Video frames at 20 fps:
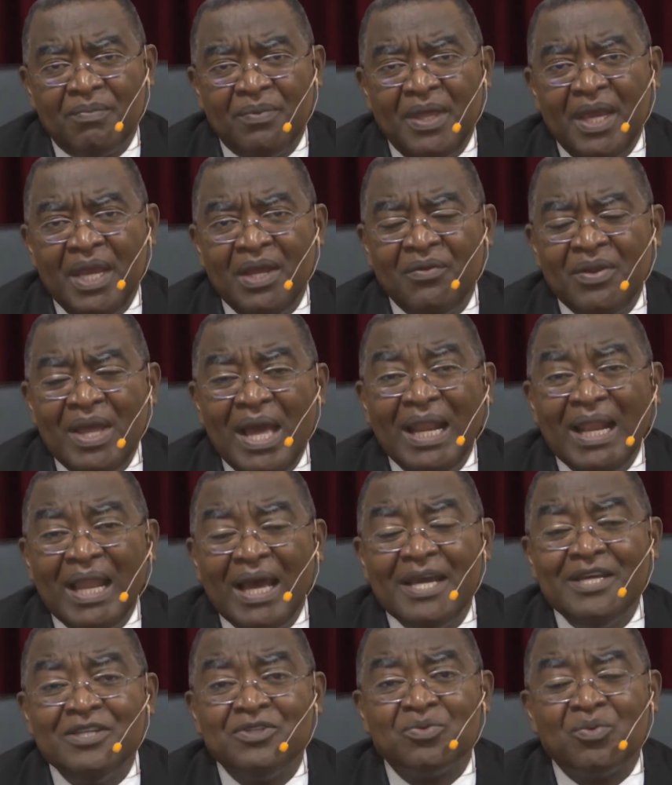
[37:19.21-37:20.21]
They
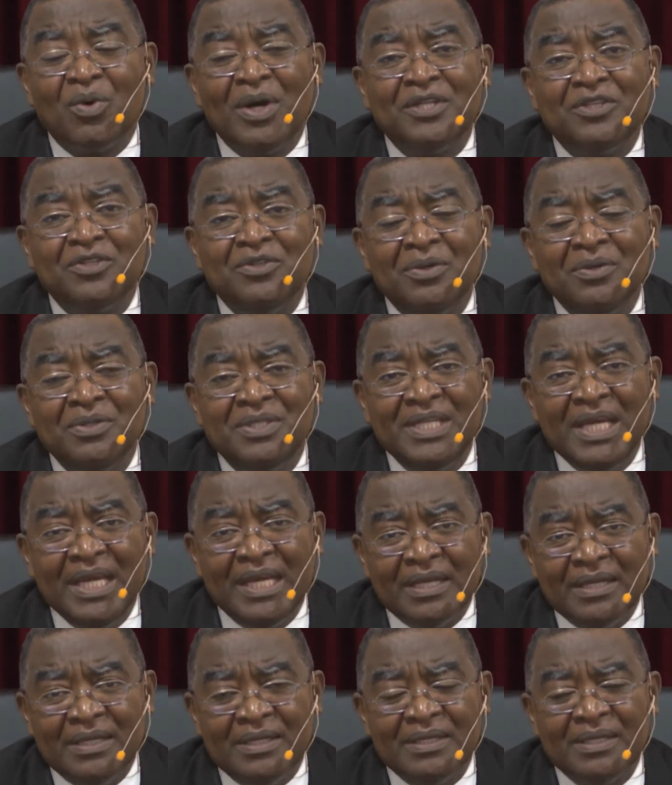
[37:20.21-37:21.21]
realized what you
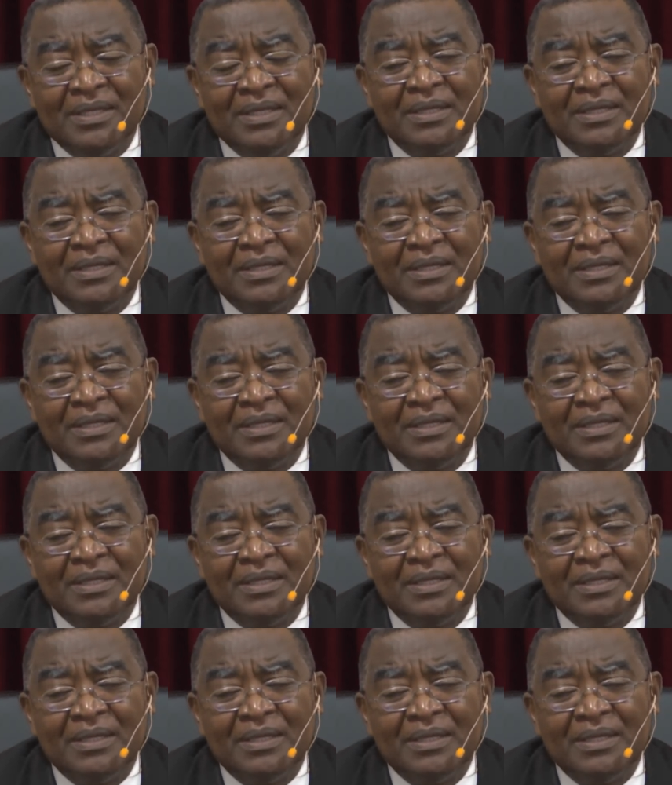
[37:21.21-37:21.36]
did.